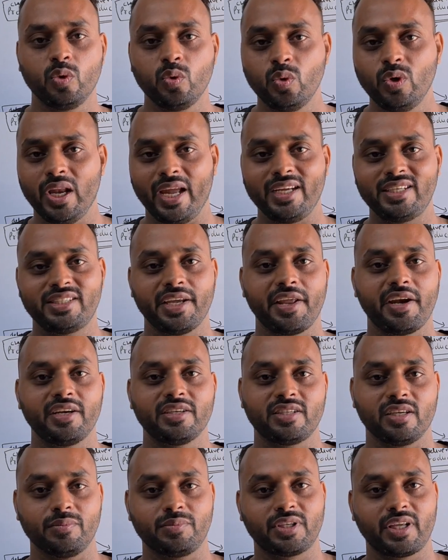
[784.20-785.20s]
do like, share
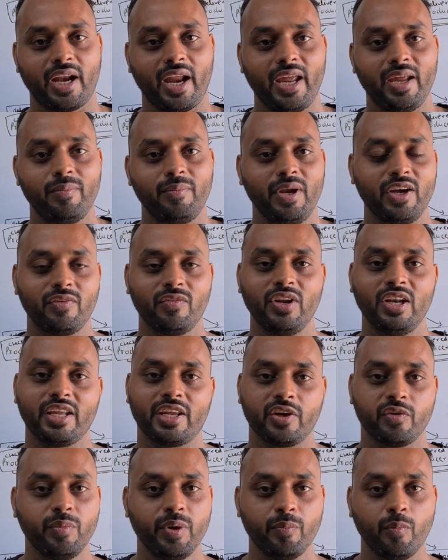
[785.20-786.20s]
and subscribe. It will
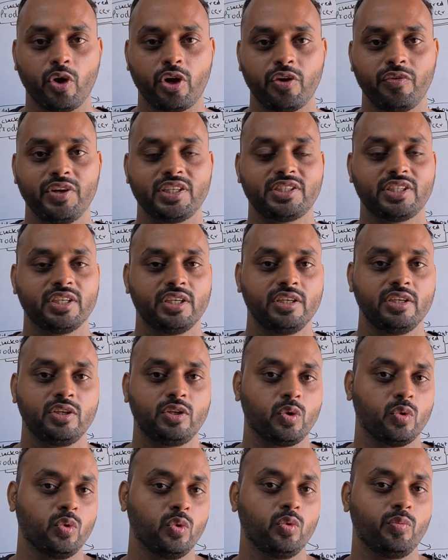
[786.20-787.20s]
give me motivation
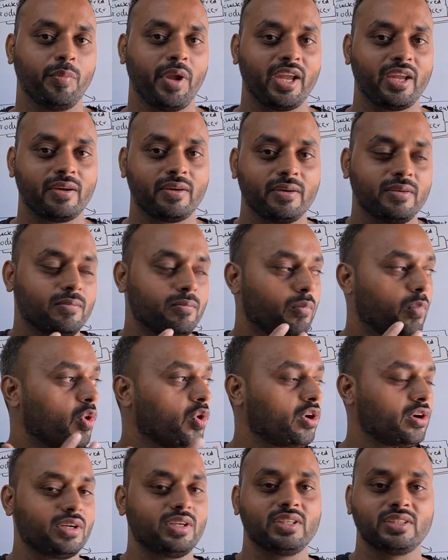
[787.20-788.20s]
to make
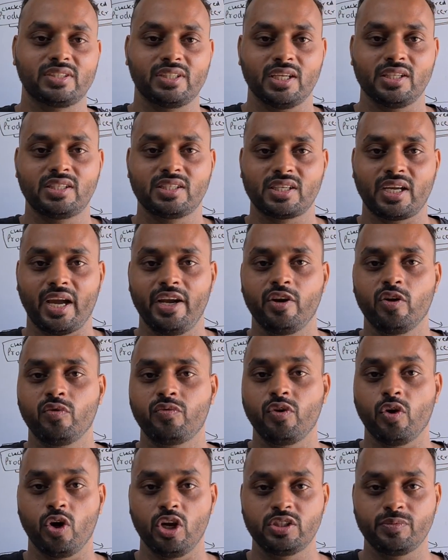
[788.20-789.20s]
more such kind
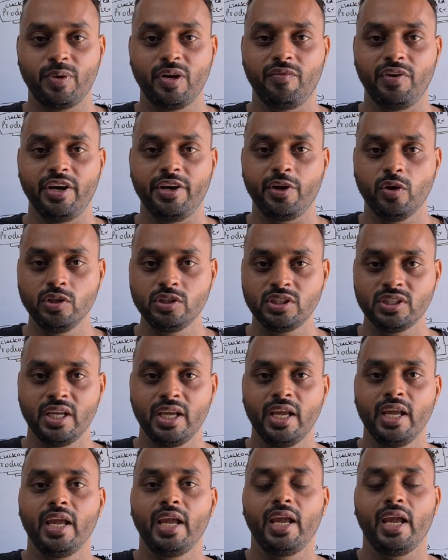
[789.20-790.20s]
of knowledgeable videos.
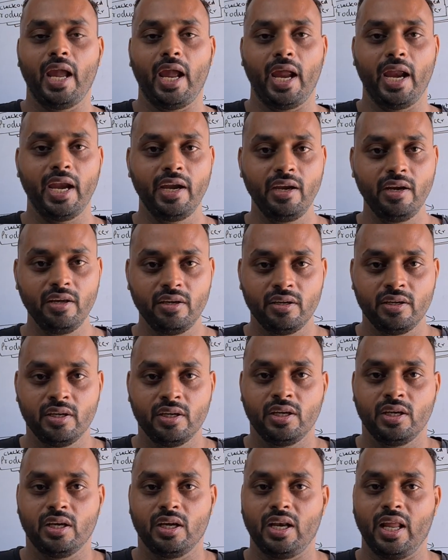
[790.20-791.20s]
And
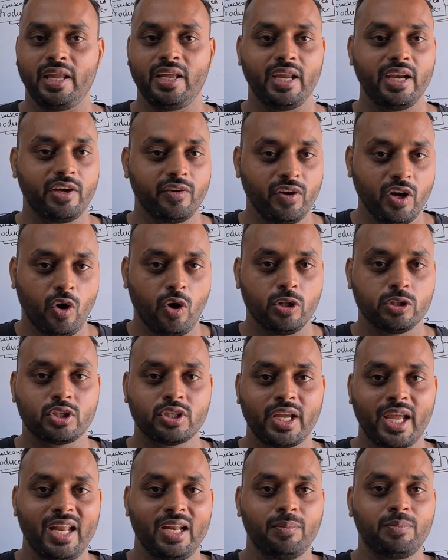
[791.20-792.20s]
like, it will
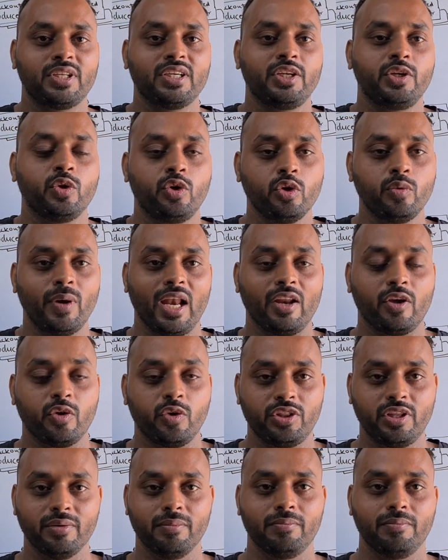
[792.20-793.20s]
also help the YouTube
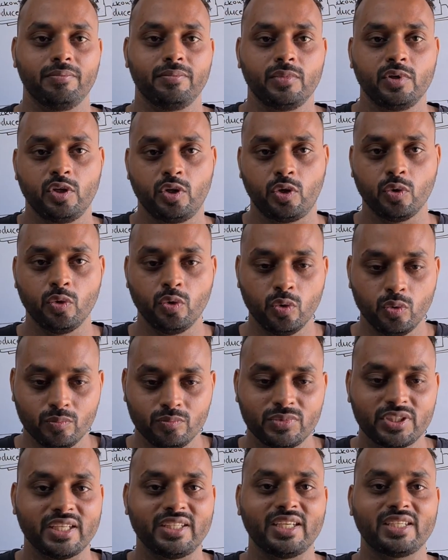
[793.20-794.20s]
algorithm to
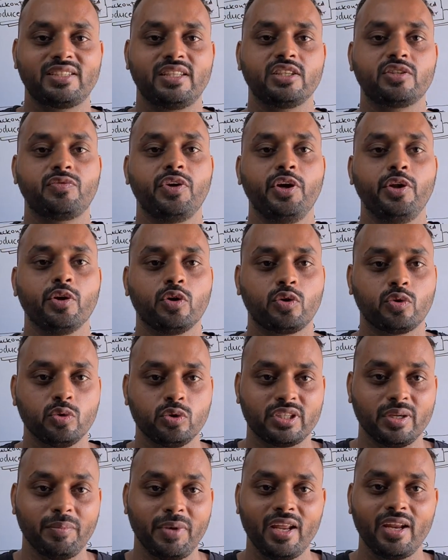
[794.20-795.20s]
suggest this video to
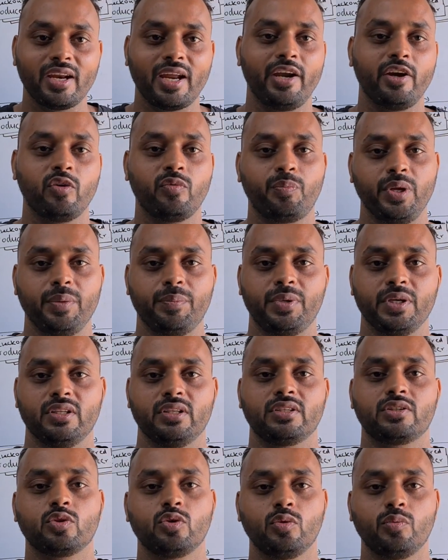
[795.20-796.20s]
similar kind of
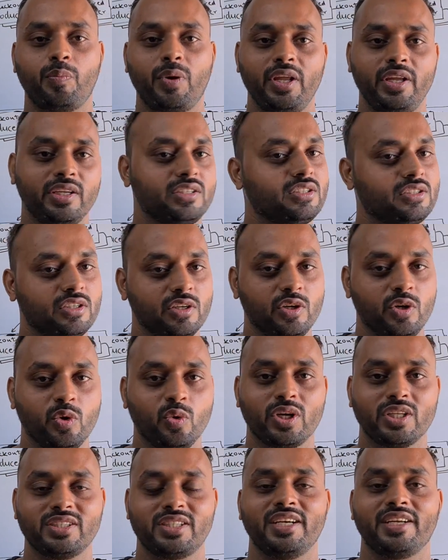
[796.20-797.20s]
people. So please
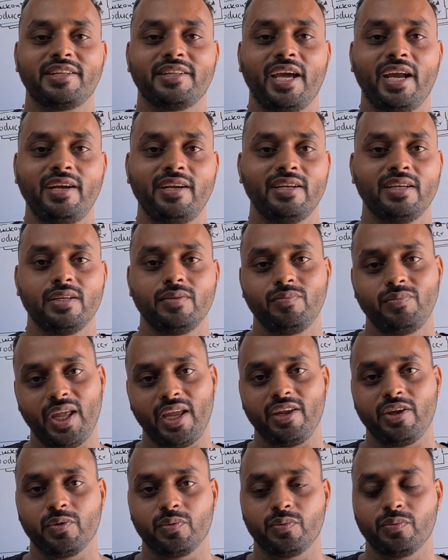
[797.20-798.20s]
do consider that.
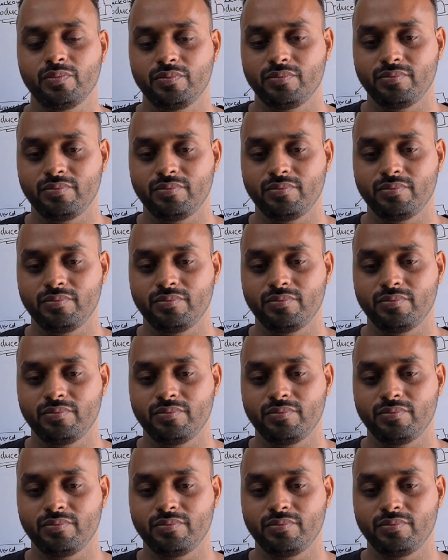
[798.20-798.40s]
Thank you.